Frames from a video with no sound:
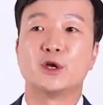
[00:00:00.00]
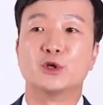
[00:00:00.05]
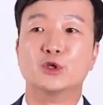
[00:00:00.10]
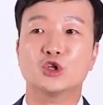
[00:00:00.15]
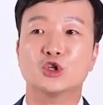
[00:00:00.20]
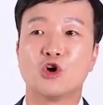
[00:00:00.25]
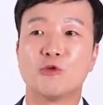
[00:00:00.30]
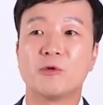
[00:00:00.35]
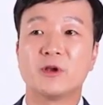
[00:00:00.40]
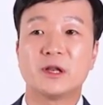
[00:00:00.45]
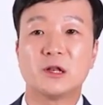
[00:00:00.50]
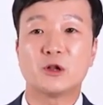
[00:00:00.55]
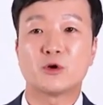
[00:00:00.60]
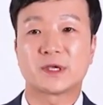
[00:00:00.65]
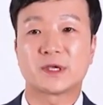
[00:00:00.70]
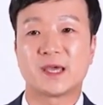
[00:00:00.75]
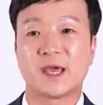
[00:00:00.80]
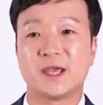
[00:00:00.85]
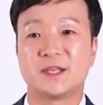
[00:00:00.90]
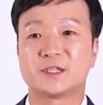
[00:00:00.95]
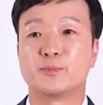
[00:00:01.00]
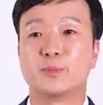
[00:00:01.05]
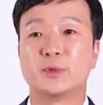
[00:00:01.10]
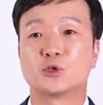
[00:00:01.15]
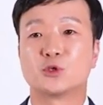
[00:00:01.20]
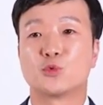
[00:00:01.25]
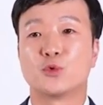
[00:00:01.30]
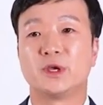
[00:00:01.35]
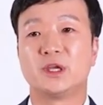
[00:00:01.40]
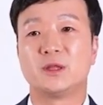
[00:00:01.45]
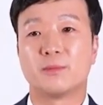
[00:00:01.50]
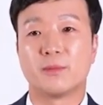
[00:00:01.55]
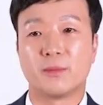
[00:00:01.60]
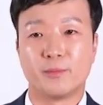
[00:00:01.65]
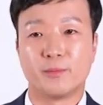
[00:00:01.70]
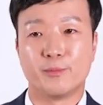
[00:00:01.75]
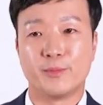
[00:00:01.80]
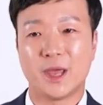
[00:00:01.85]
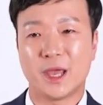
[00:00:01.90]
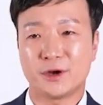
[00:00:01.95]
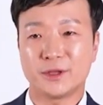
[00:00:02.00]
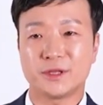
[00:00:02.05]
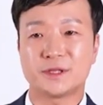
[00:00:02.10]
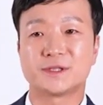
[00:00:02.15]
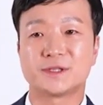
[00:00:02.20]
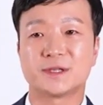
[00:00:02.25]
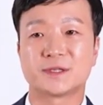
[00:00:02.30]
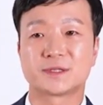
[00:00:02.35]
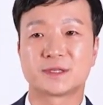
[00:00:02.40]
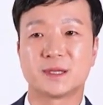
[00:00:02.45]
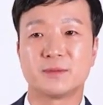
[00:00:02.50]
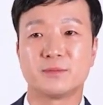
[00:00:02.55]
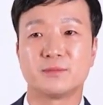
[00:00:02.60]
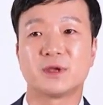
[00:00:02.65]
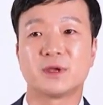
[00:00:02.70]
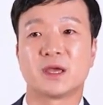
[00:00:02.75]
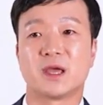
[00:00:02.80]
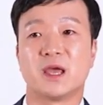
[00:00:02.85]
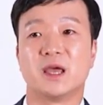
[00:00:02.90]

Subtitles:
normally locates between battery system